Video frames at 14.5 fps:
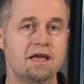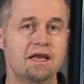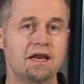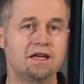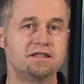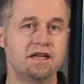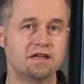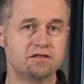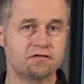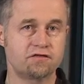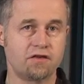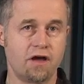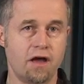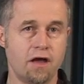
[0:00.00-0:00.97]
can
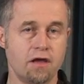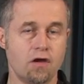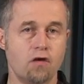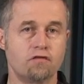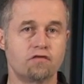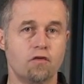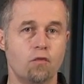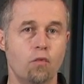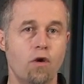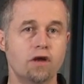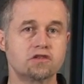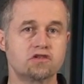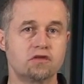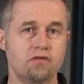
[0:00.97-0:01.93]
identify from
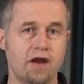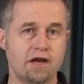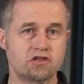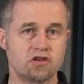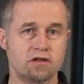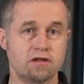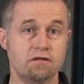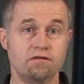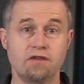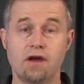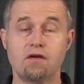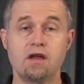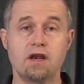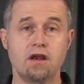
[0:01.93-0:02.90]
what direction the
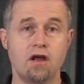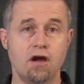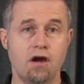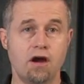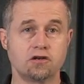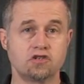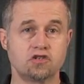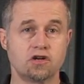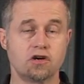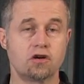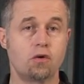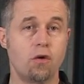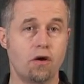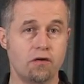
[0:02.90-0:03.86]
very large
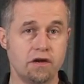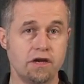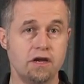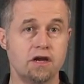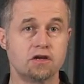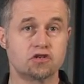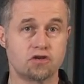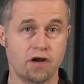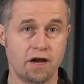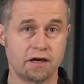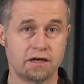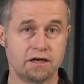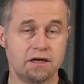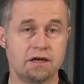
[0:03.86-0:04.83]
quarry
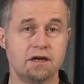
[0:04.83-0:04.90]
truck